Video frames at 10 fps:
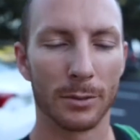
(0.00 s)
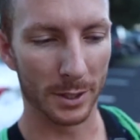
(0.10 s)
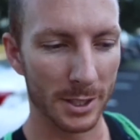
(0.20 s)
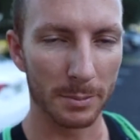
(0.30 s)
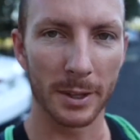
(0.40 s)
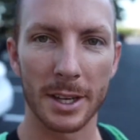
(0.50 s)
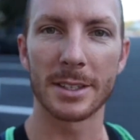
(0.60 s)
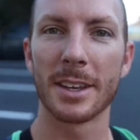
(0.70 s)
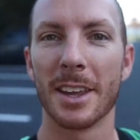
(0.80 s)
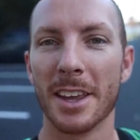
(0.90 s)
What's up
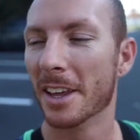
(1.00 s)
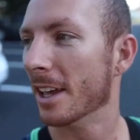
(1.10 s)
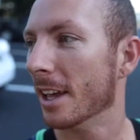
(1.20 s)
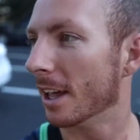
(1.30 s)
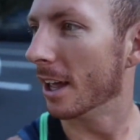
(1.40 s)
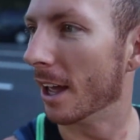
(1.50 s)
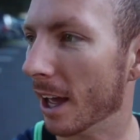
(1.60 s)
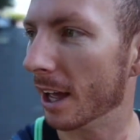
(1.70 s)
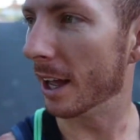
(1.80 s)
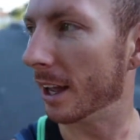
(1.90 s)
guys?
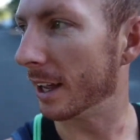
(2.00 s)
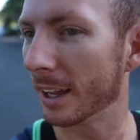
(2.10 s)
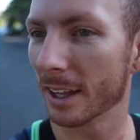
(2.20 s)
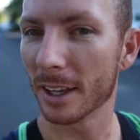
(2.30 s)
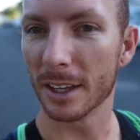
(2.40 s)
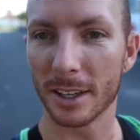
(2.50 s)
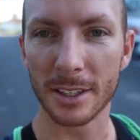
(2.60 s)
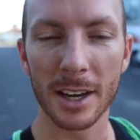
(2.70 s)
Uh,